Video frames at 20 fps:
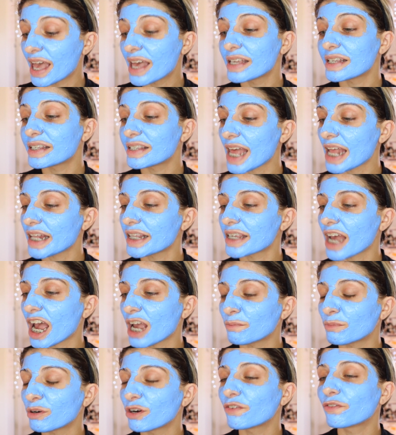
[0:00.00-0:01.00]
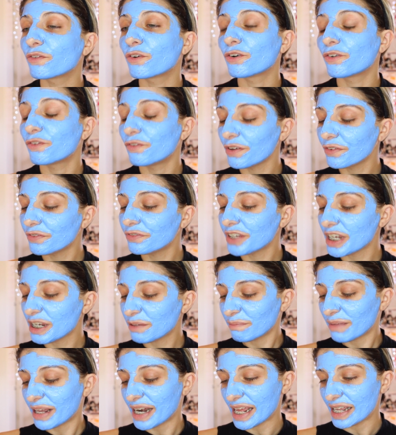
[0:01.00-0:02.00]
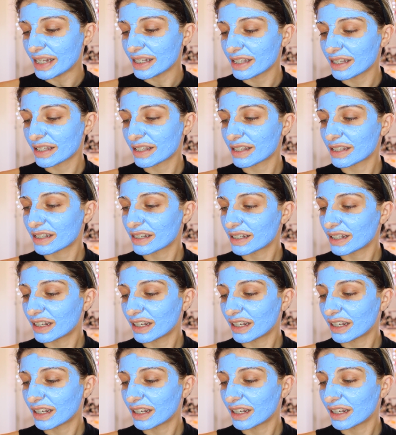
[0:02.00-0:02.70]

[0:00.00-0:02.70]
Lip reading: set timer for 15 minutes.